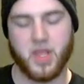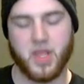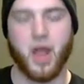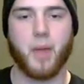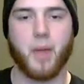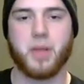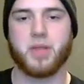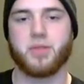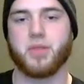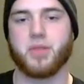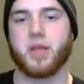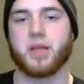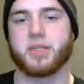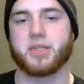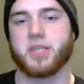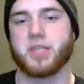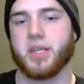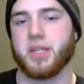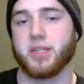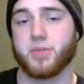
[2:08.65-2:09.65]
I mean, like I
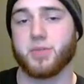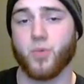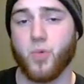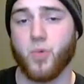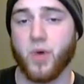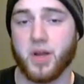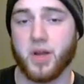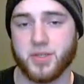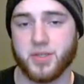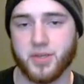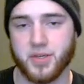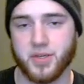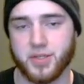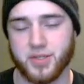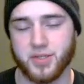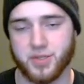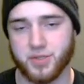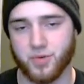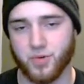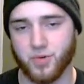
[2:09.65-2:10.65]
said, it's a wide
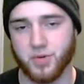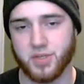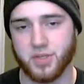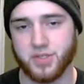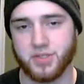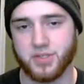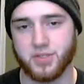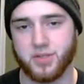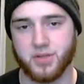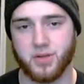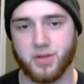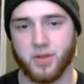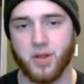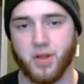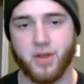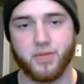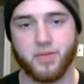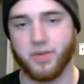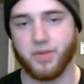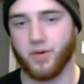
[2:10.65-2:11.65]
selection of stories.
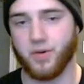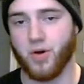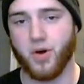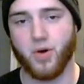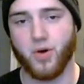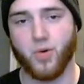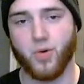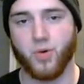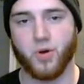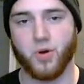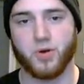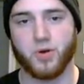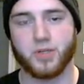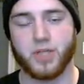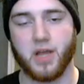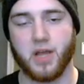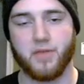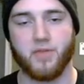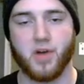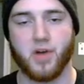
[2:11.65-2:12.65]
They're all horror,
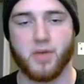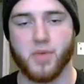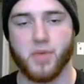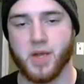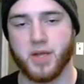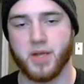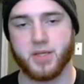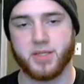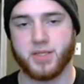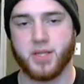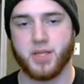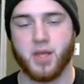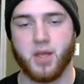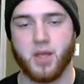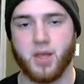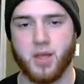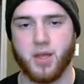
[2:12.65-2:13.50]
sci-fi based.